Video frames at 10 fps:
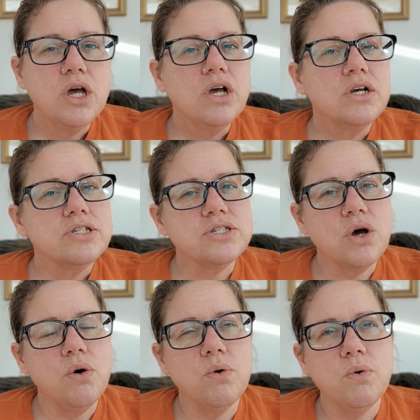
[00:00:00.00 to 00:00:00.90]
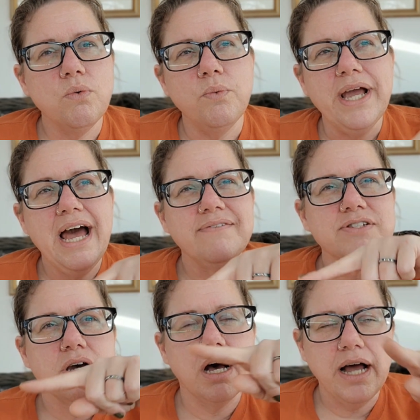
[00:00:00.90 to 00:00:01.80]
So we have
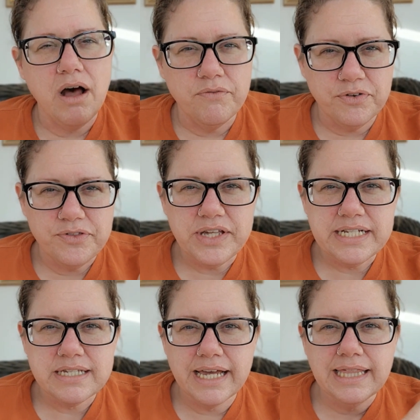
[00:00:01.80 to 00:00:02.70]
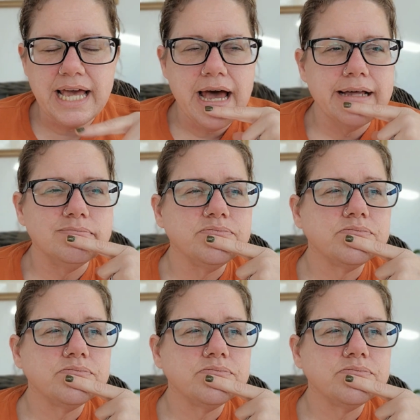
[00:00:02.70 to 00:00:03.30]
to account for things like that.